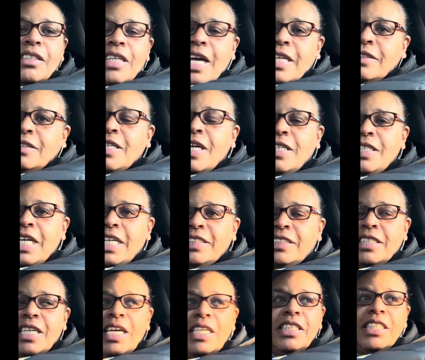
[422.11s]

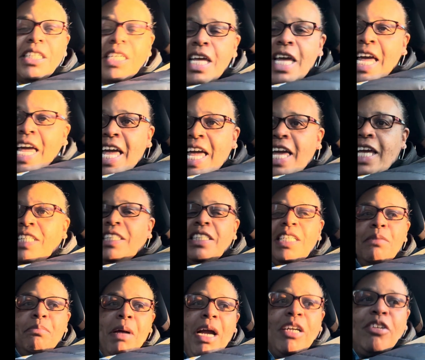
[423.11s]
And
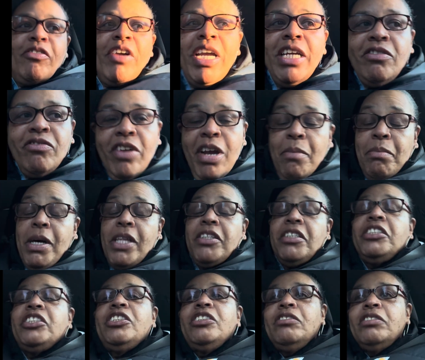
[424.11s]
then my great grandmother,
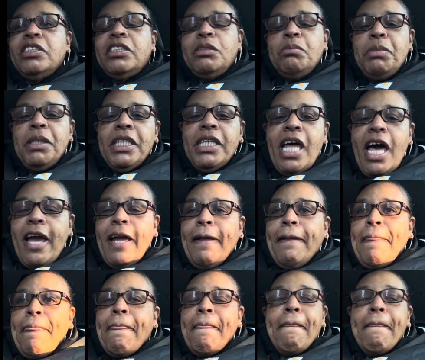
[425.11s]
she used to be like,